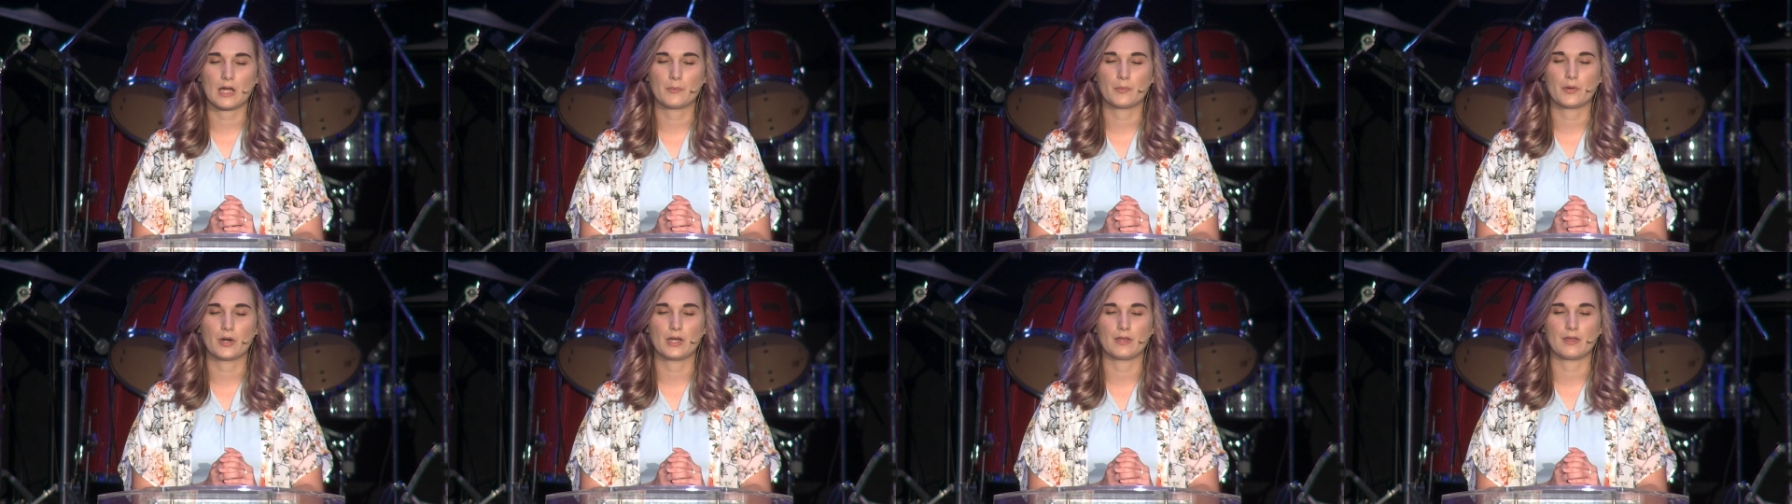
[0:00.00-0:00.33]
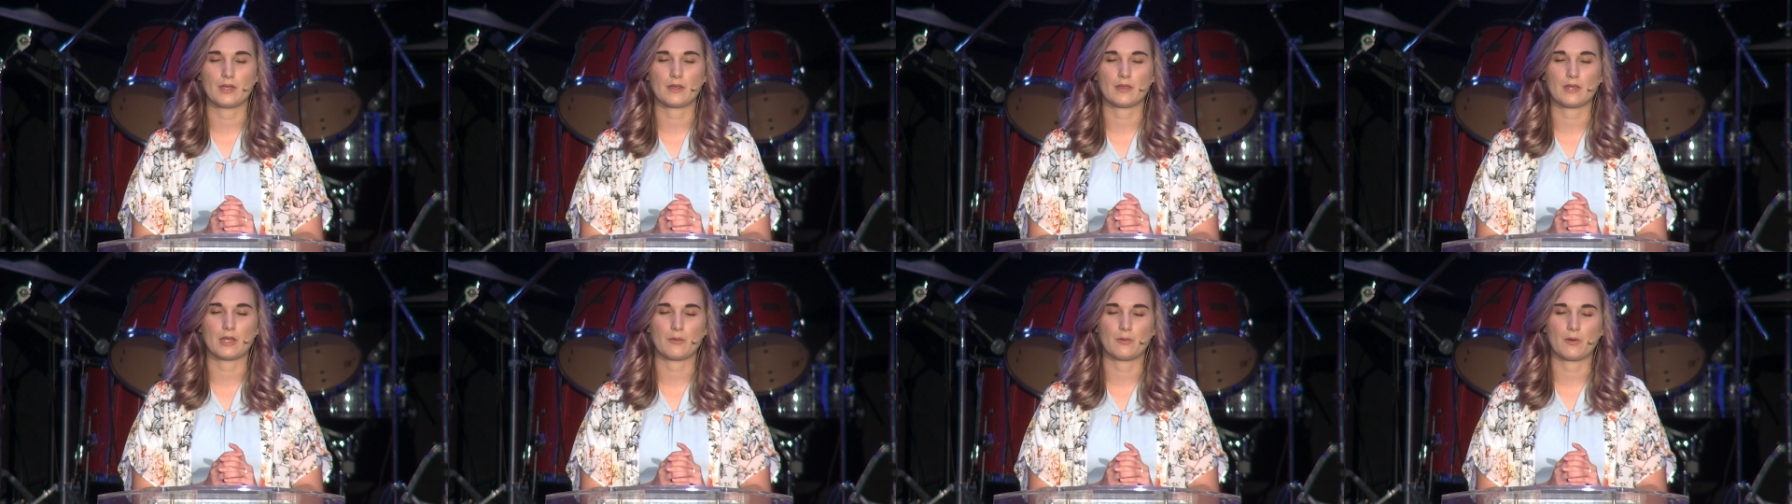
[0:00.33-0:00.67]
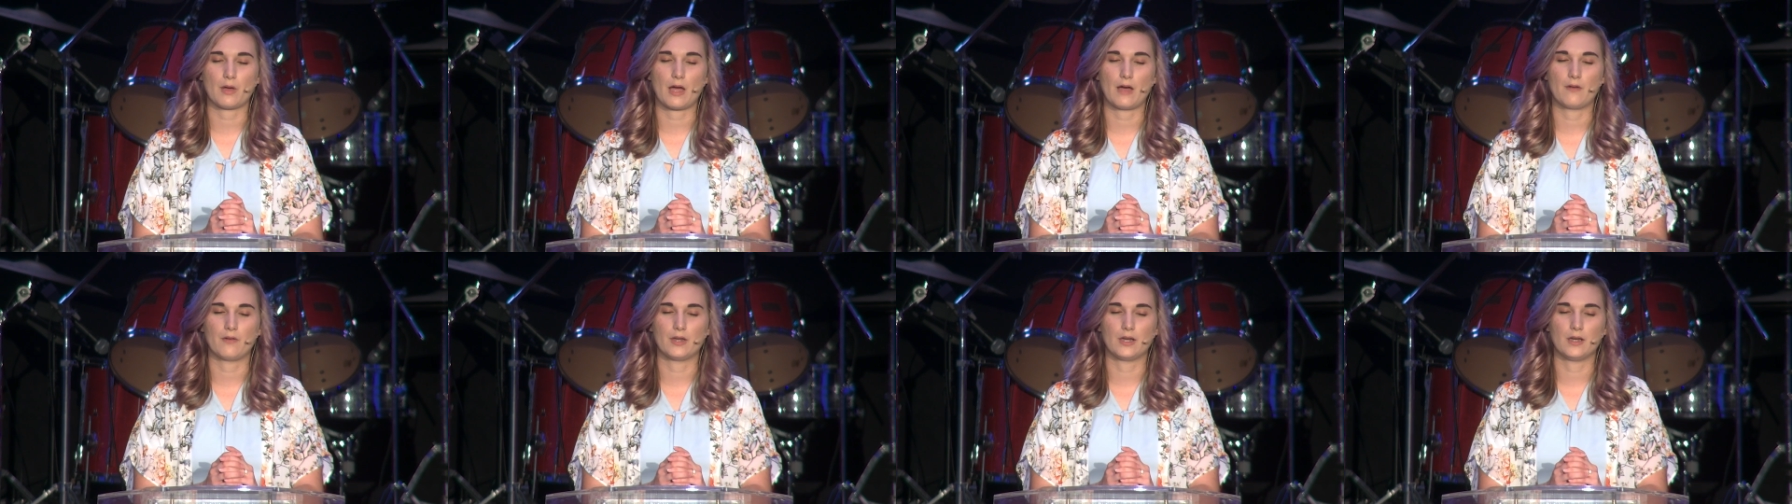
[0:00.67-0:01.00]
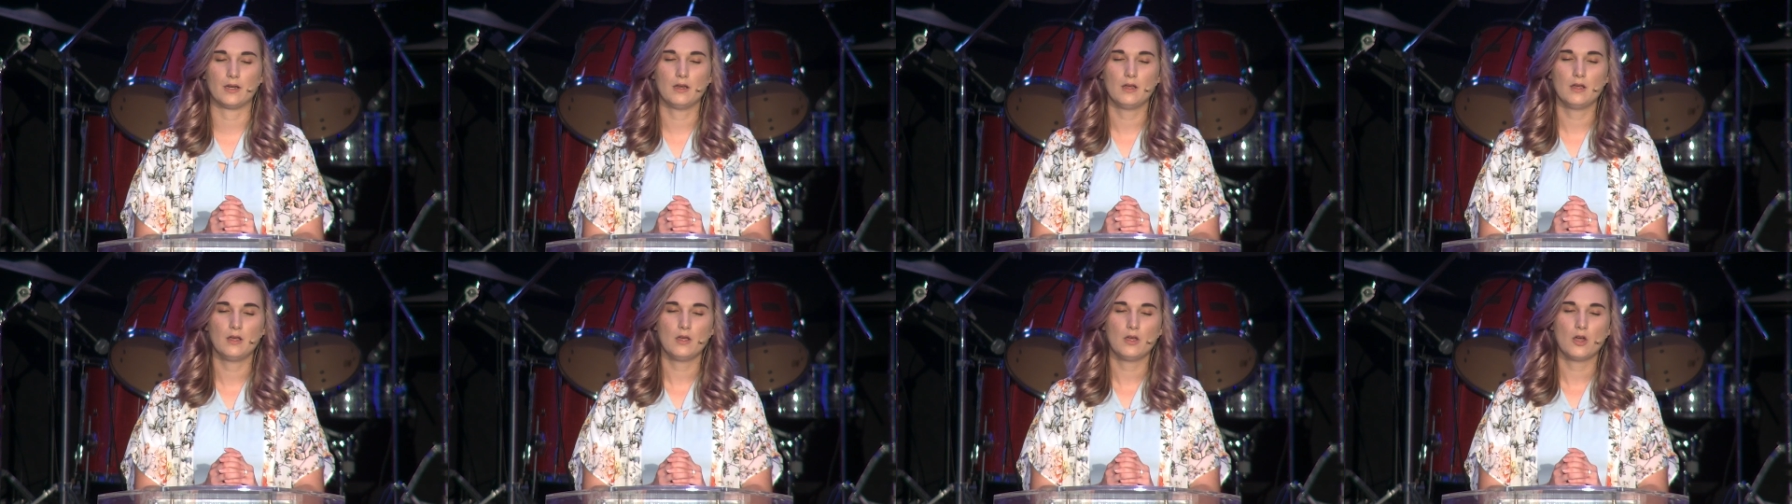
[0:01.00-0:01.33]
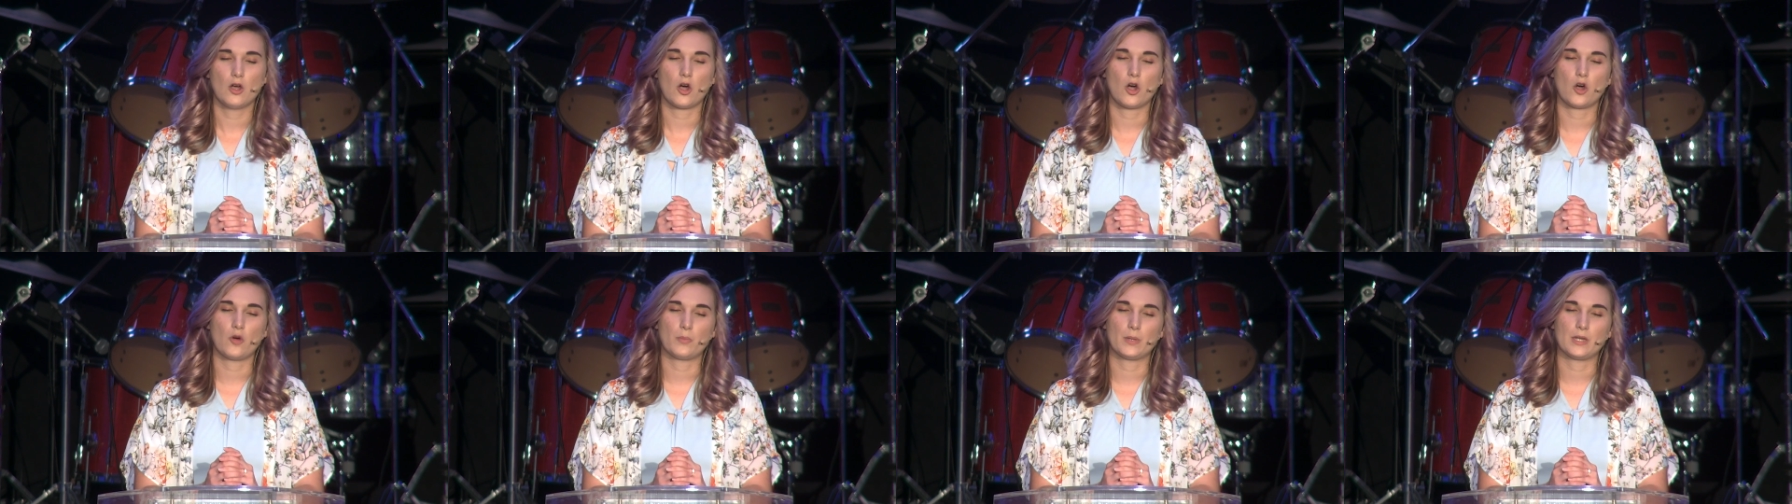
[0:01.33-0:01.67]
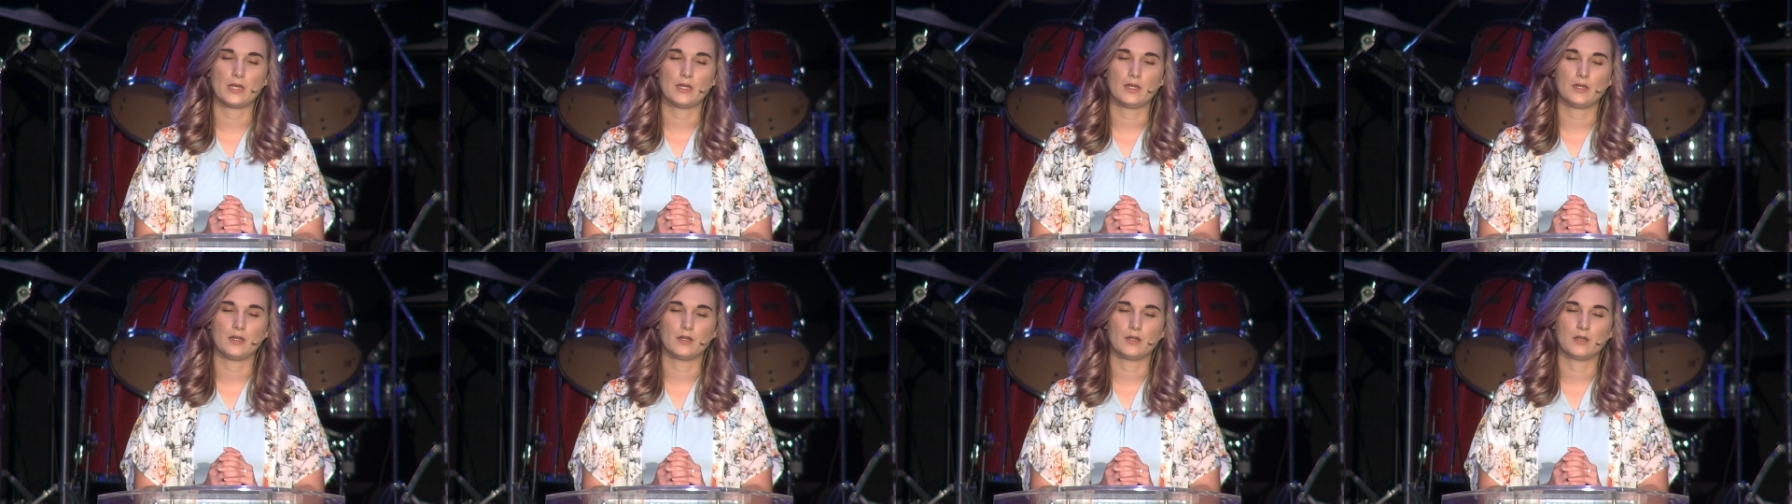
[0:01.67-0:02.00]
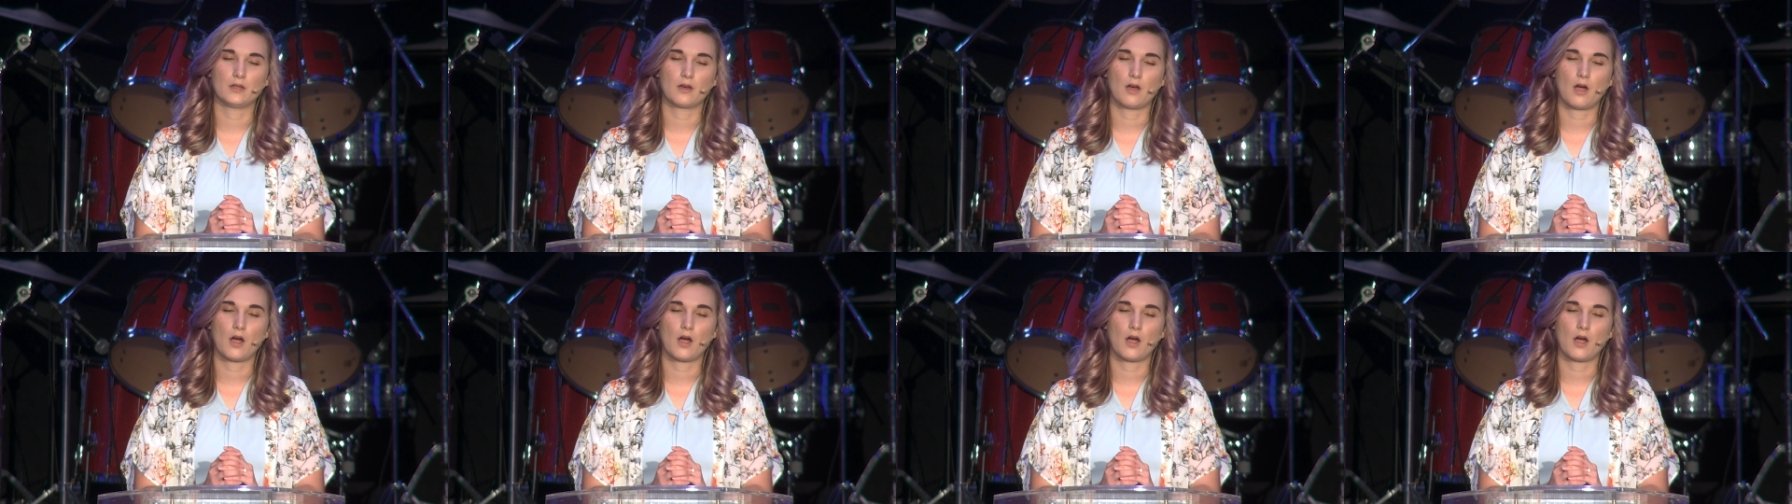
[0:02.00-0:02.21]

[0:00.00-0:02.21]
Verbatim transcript: I pray that they would have an open